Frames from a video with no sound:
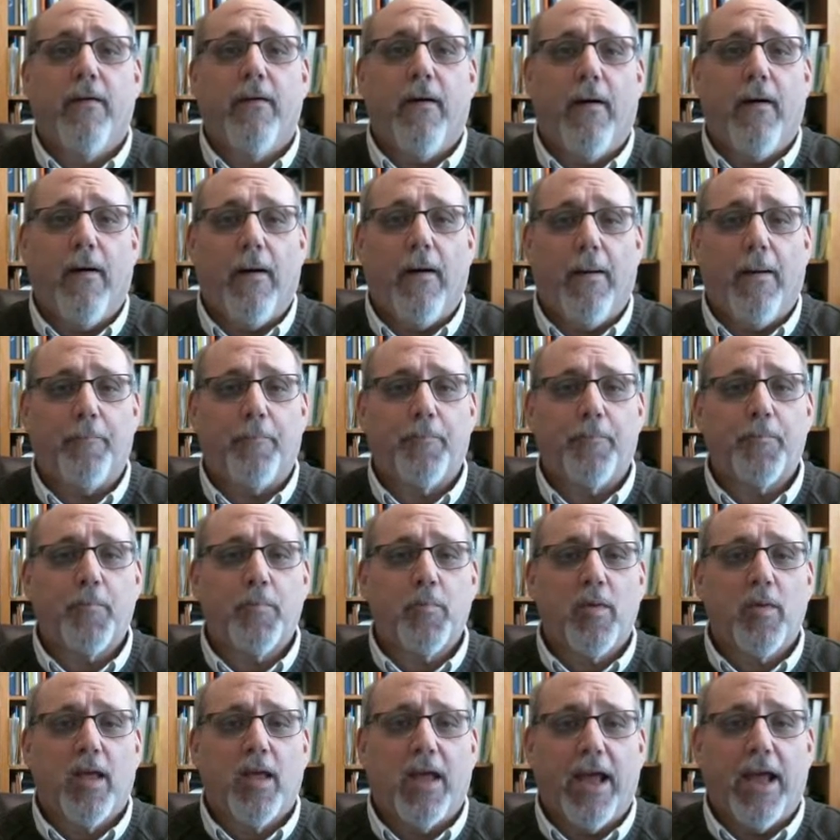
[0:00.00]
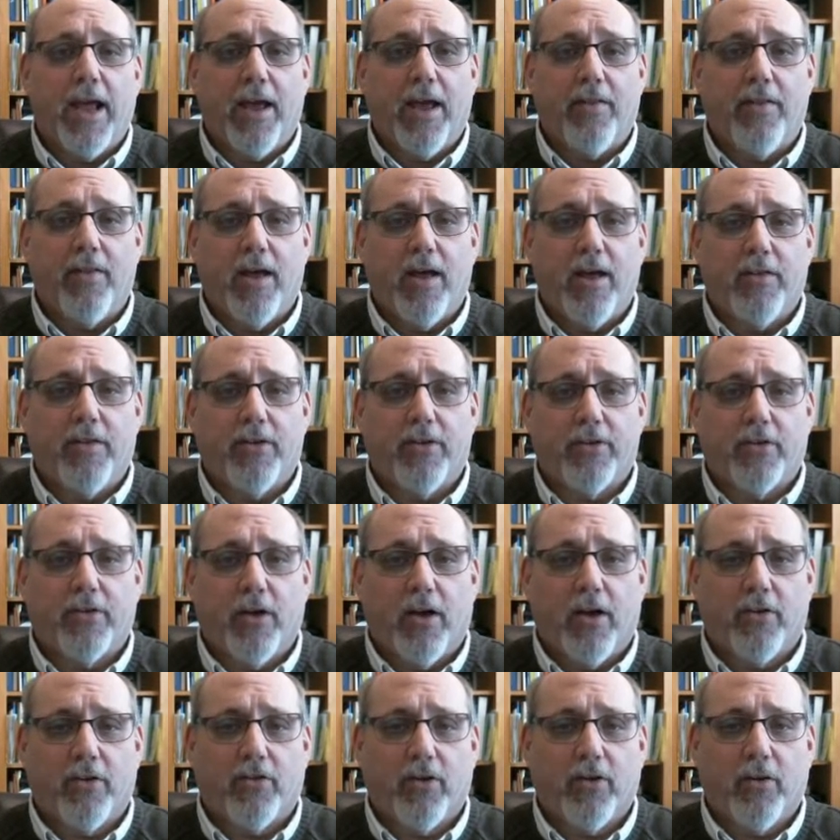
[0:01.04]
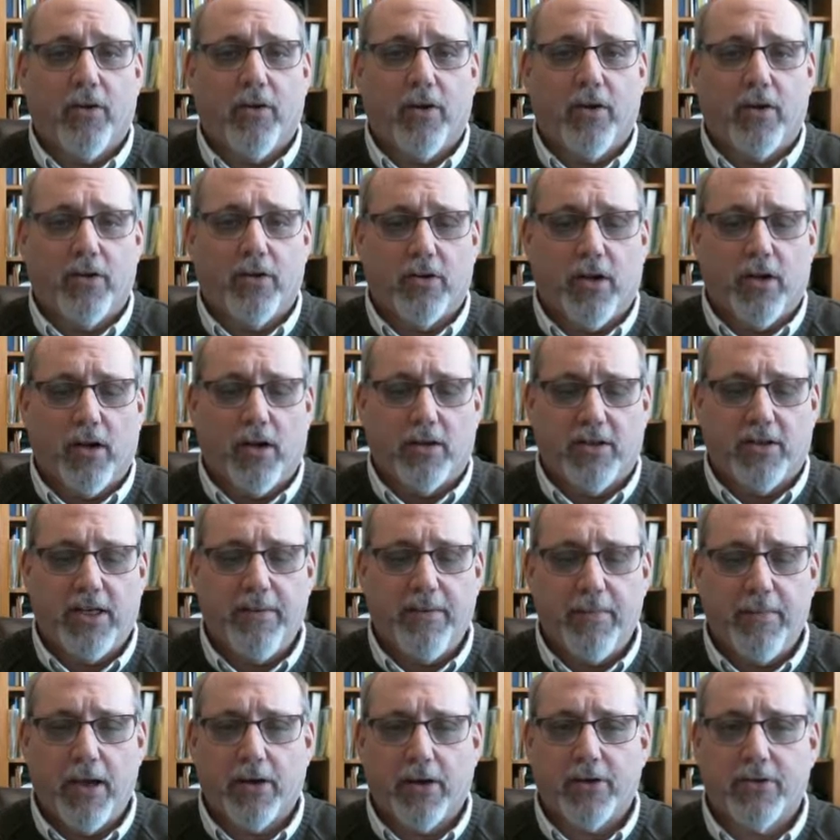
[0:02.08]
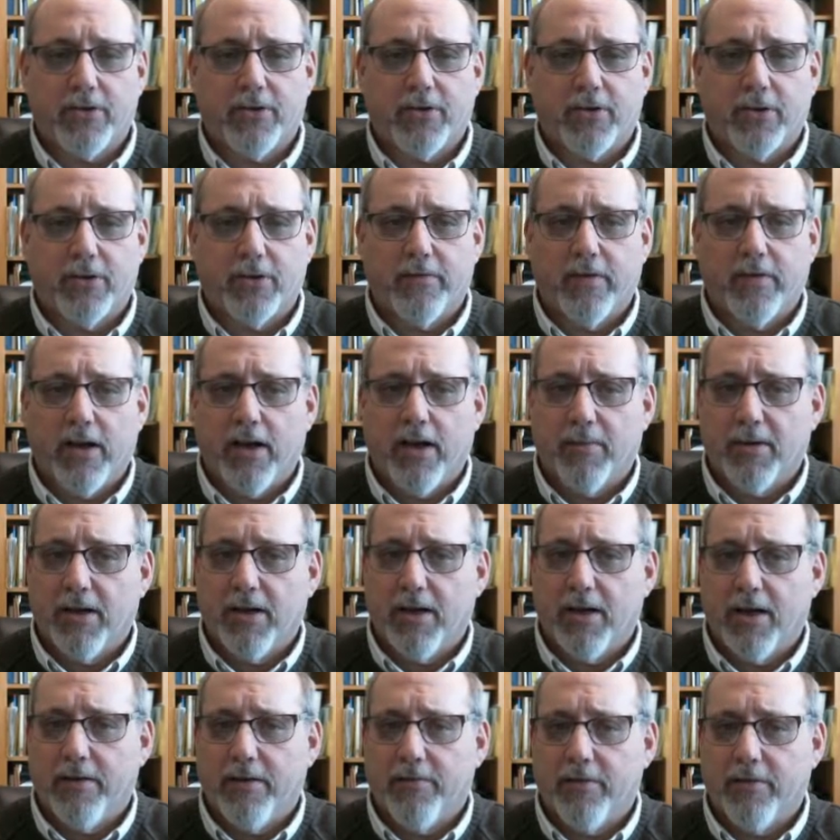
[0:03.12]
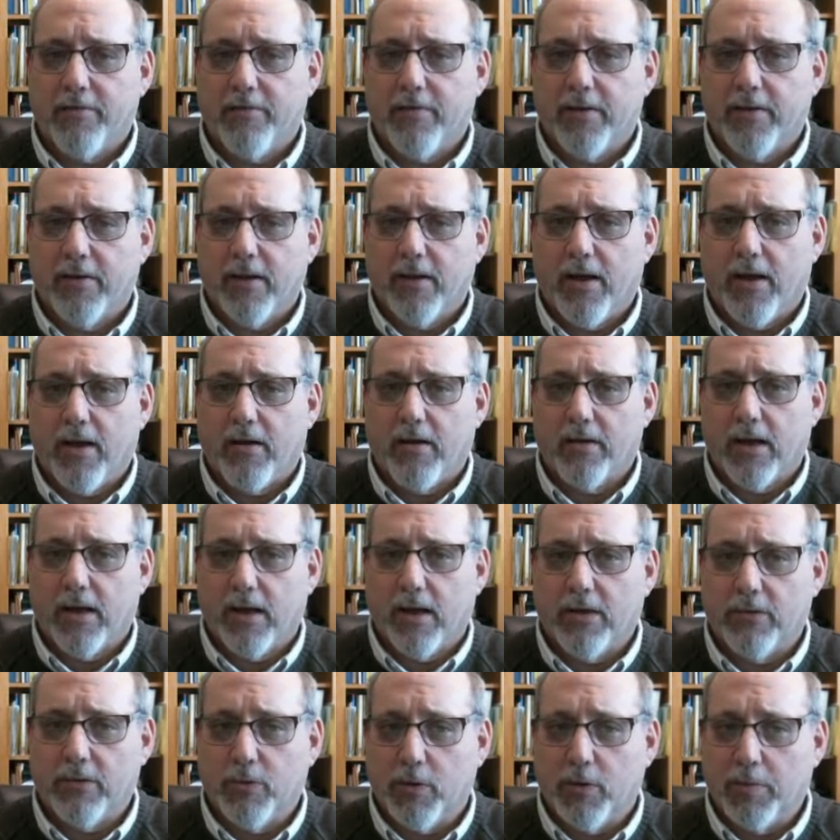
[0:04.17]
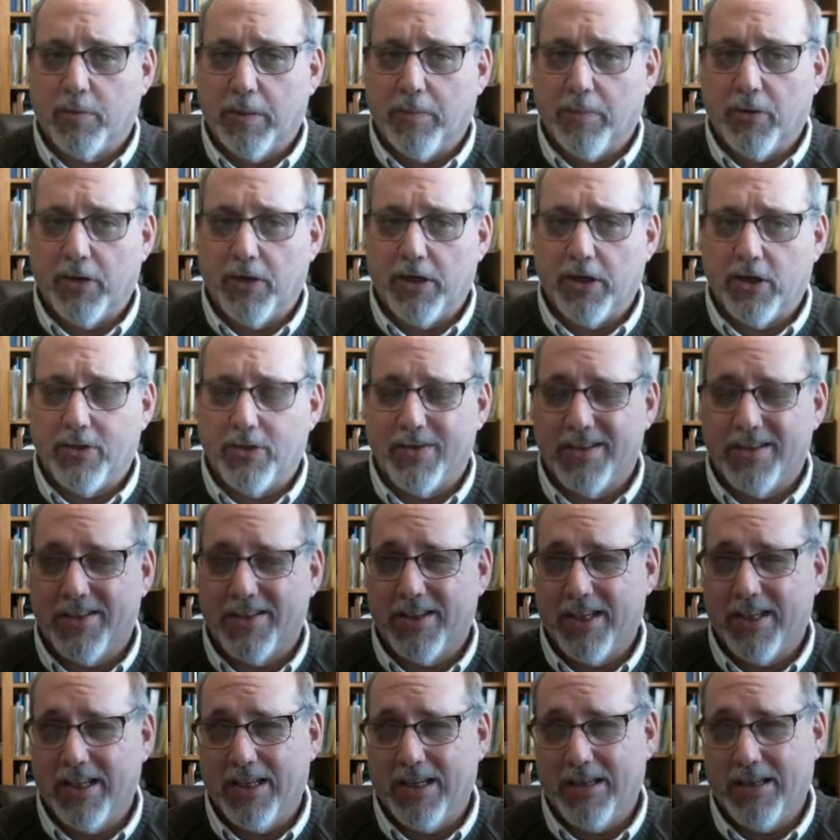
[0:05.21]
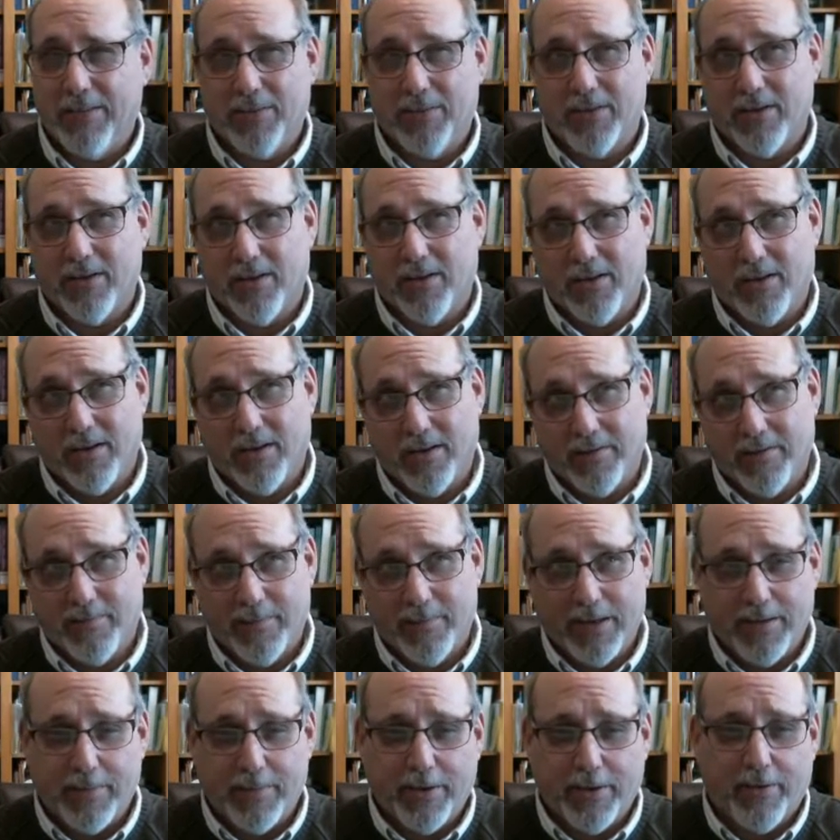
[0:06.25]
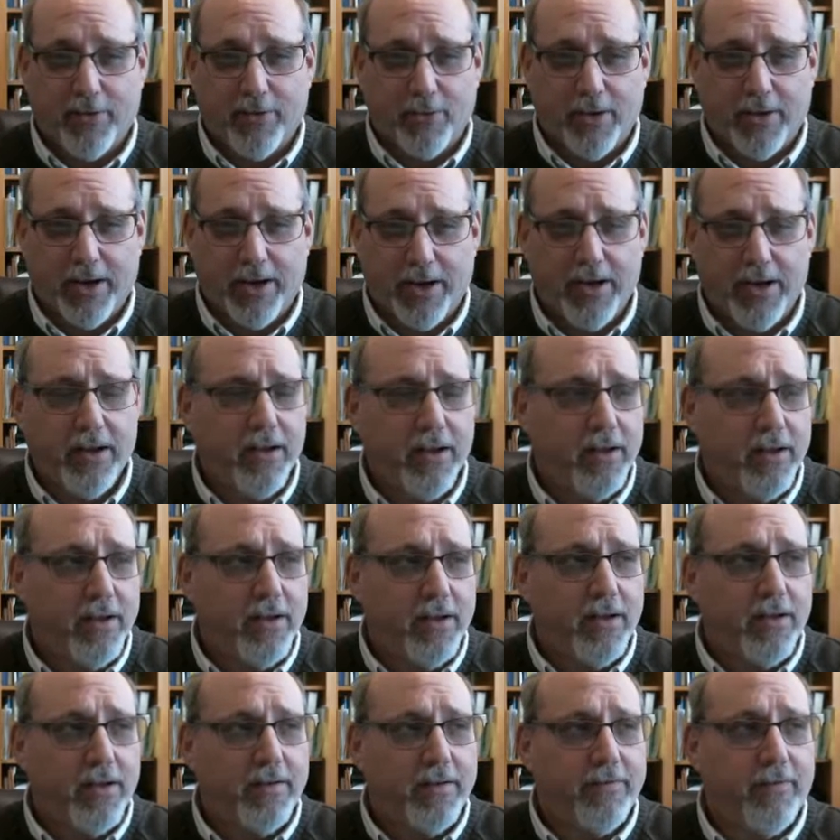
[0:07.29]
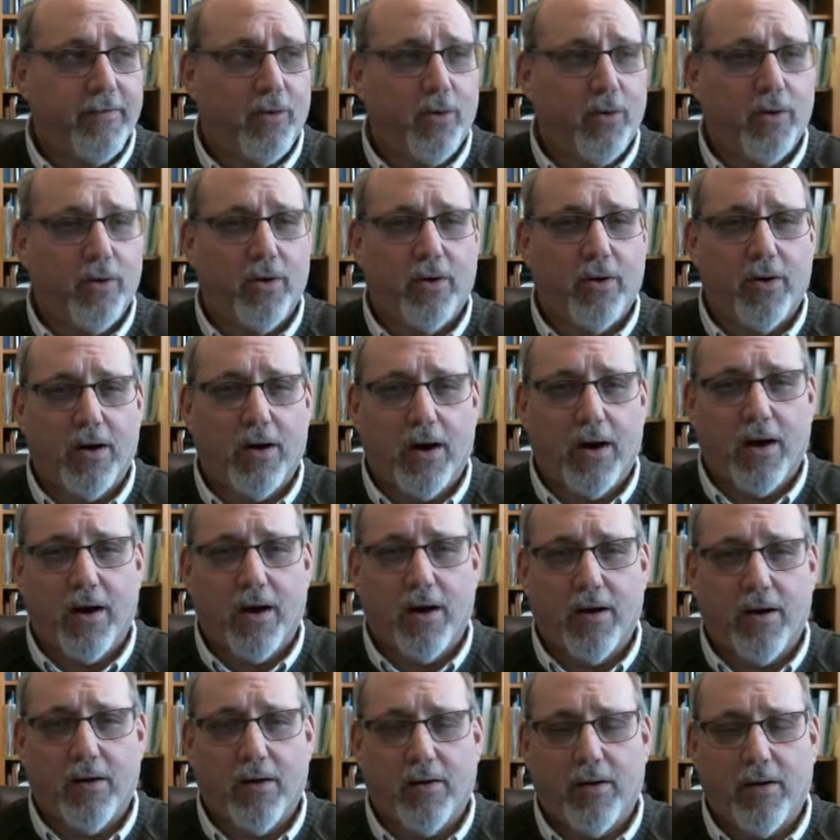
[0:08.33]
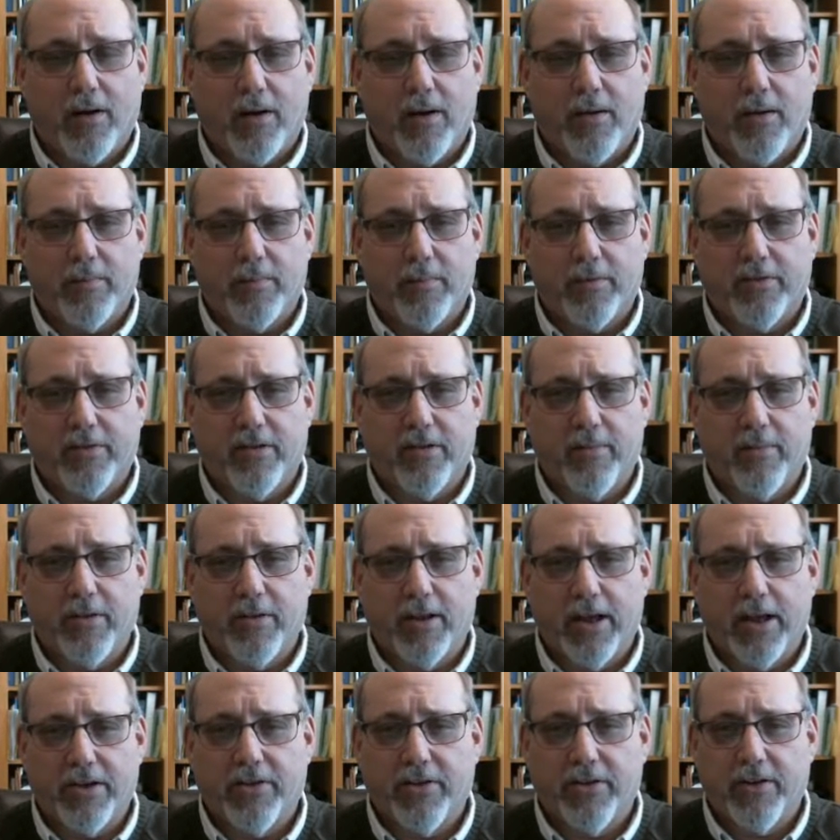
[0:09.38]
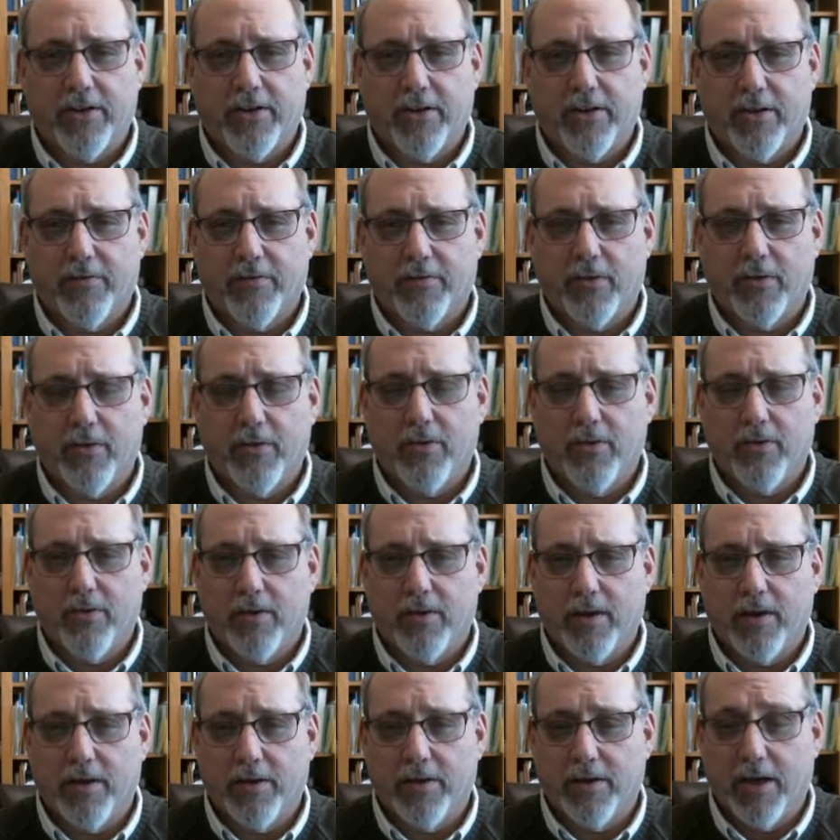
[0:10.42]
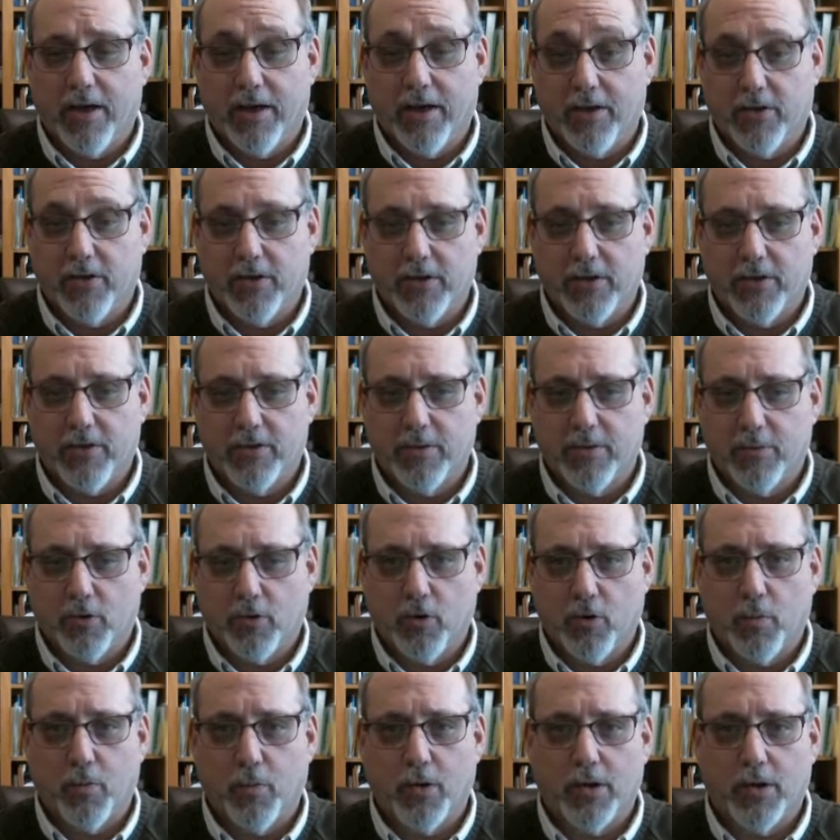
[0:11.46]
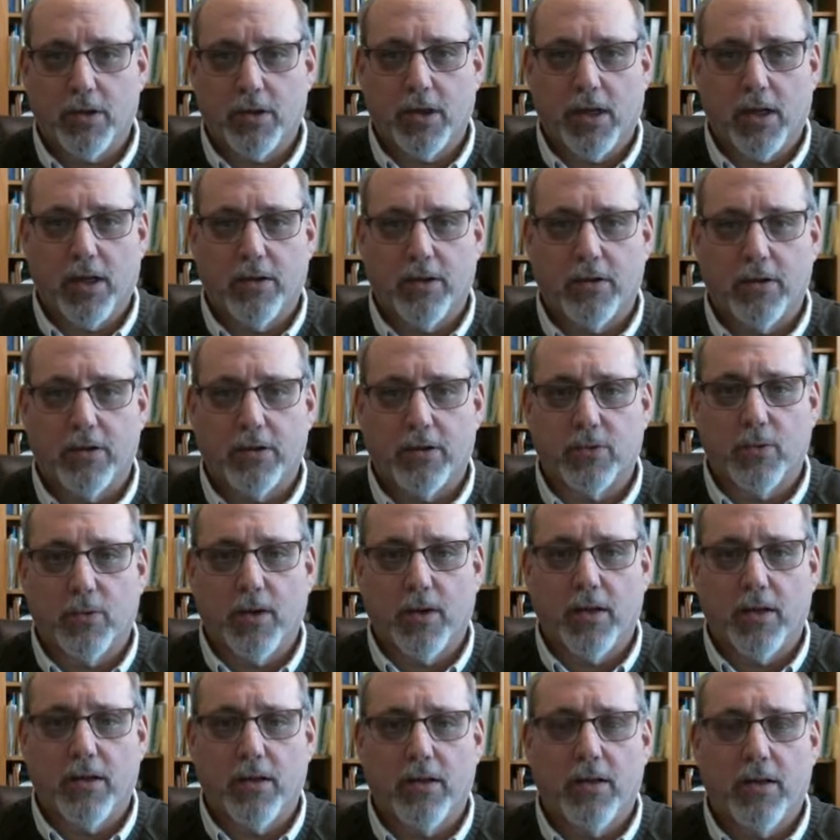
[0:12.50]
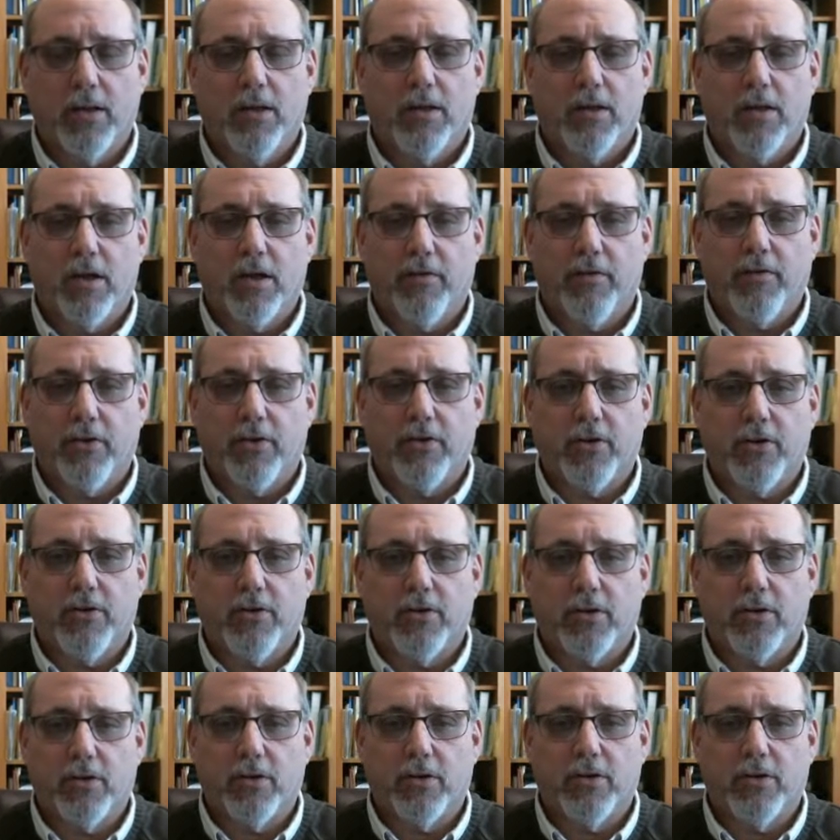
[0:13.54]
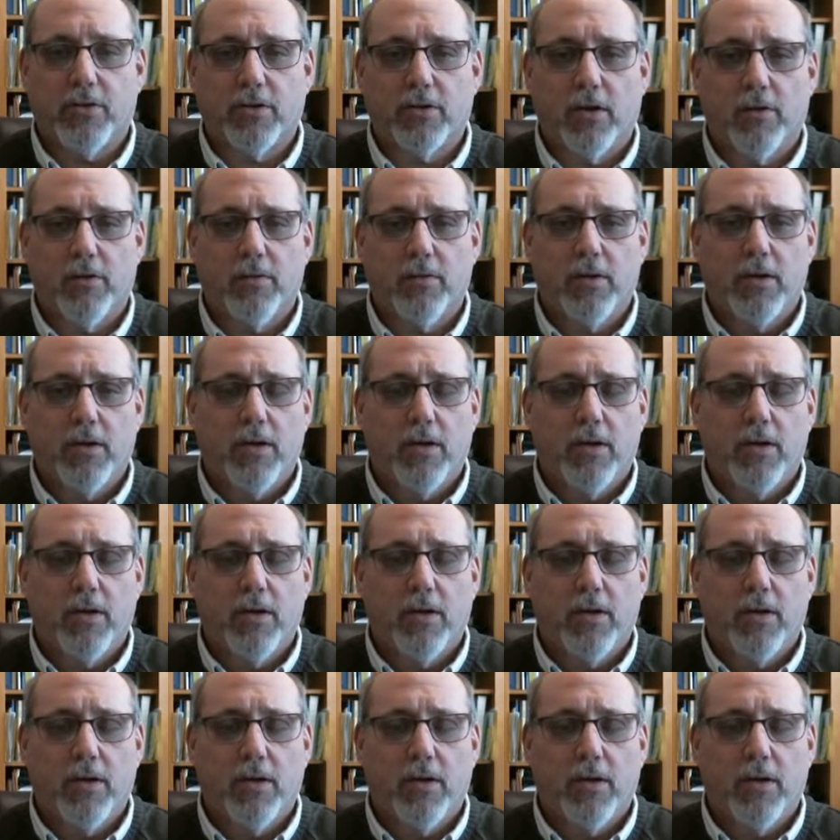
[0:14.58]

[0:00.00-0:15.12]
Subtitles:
And then there's also a team maker survey I'm going to have you fill out. I will be putting you into teams of maybe 3 for our simulation, and and you can do some group work together as well if you choose to do so.